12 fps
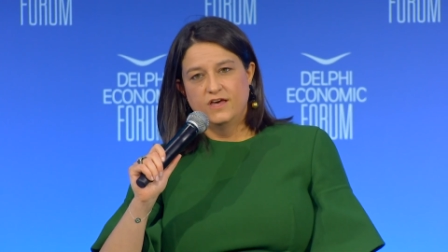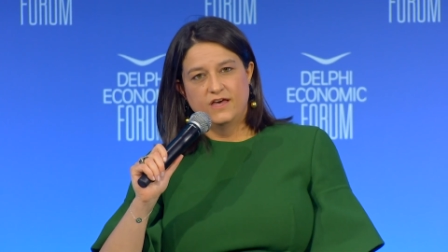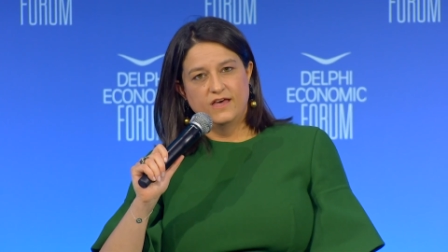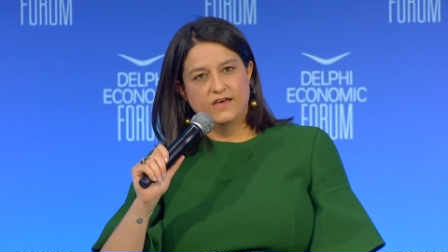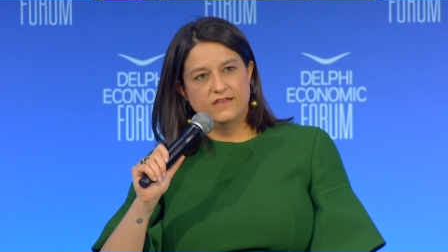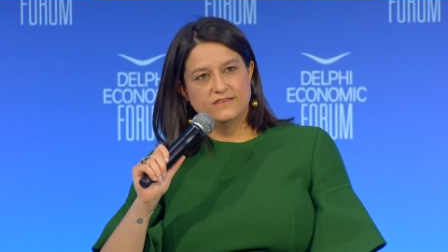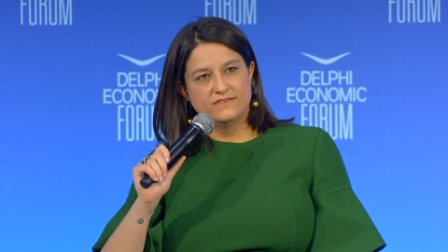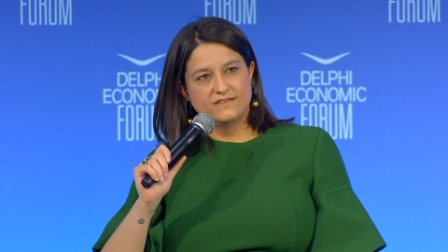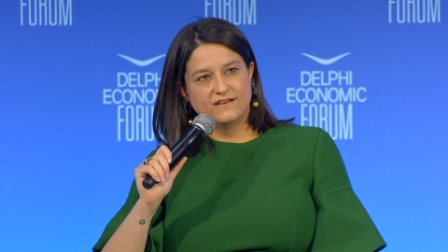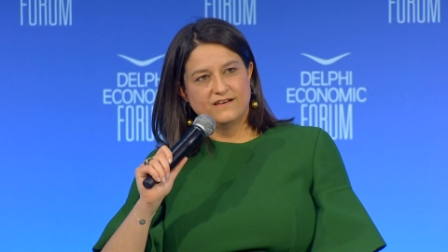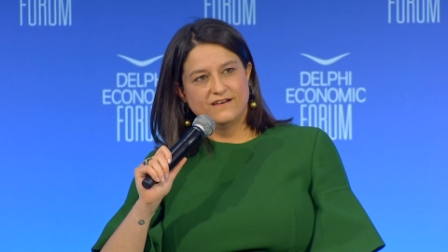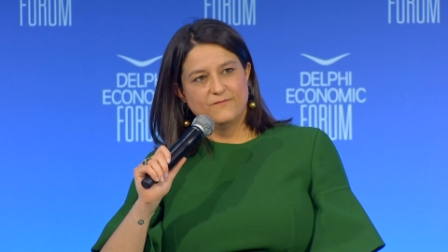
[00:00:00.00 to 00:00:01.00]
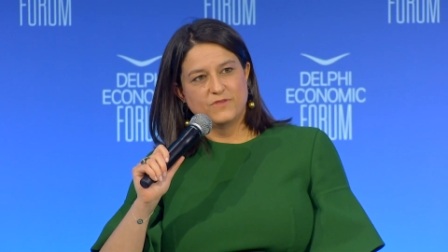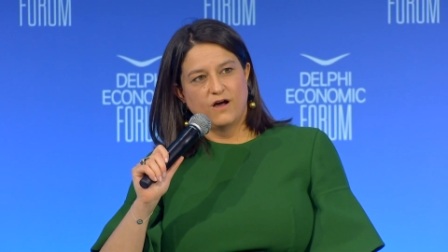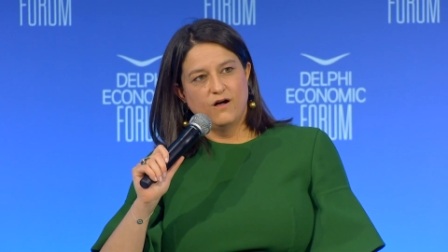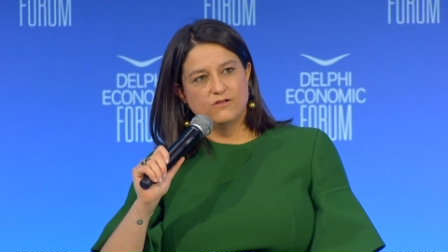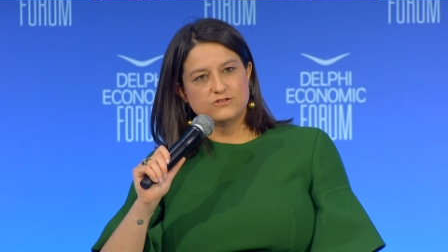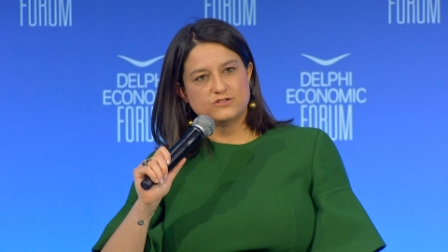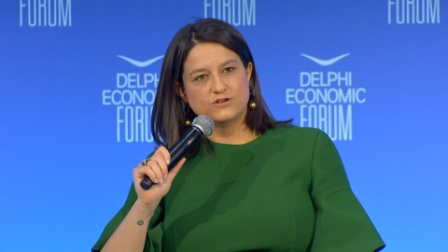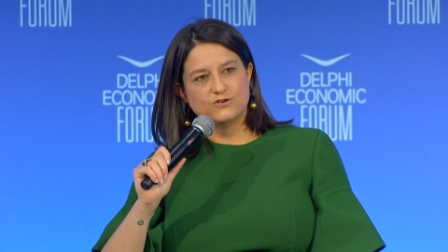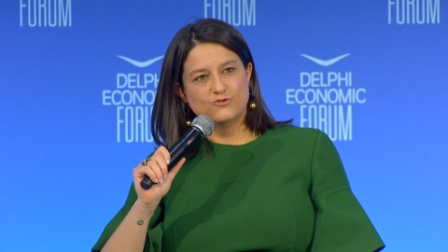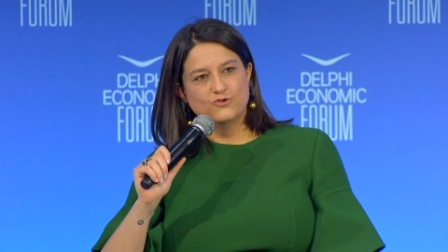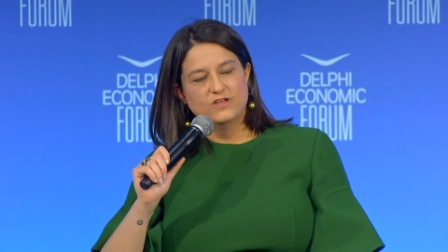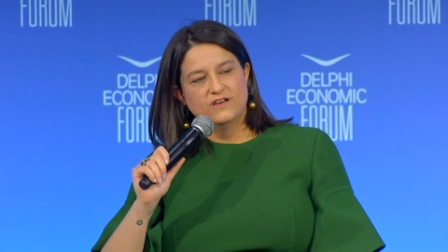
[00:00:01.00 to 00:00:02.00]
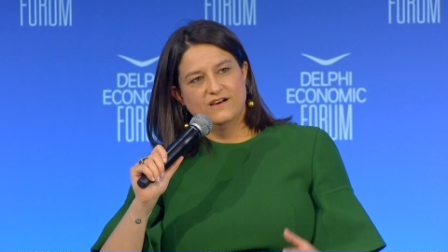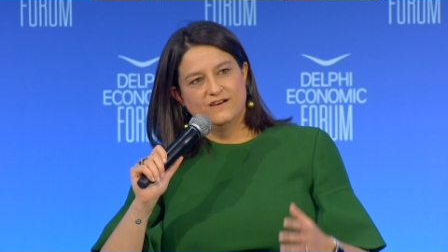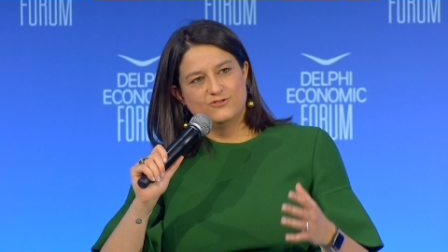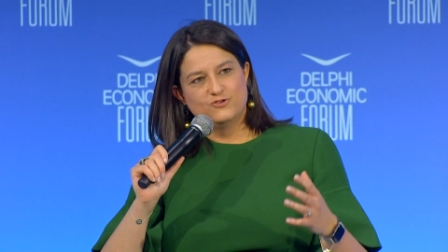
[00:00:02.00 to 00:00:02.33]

and um, also uh,